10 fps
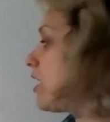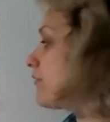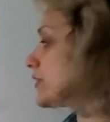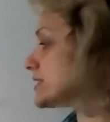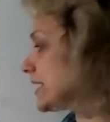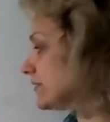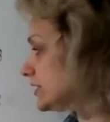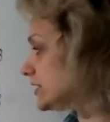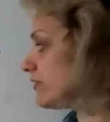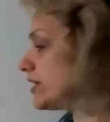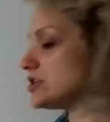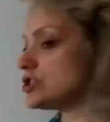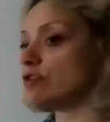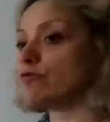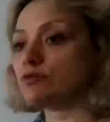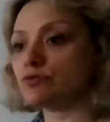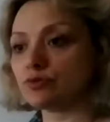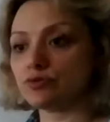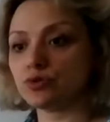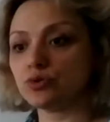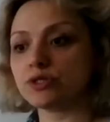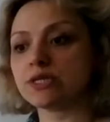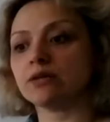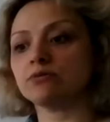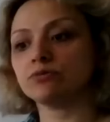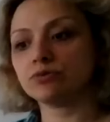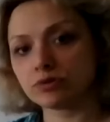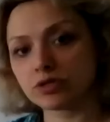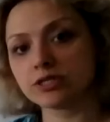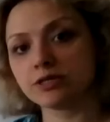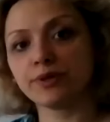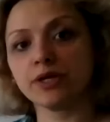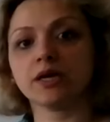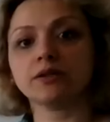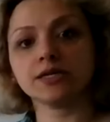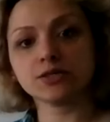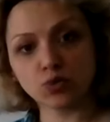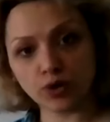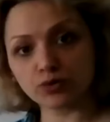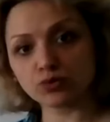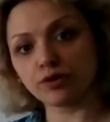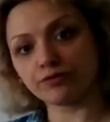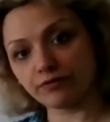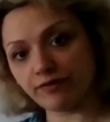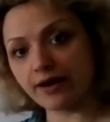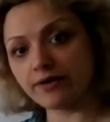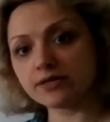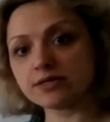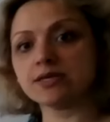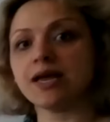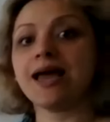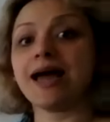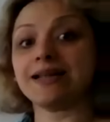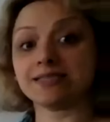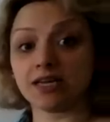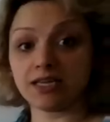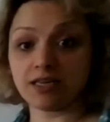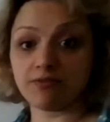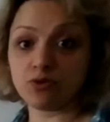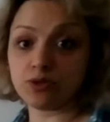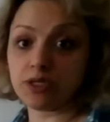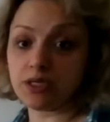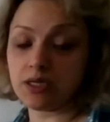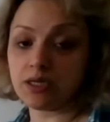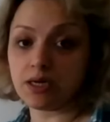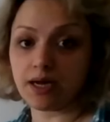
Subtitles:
For a standard deviation, what would you do is that just simply get the square root of the variance, and it's going to give you the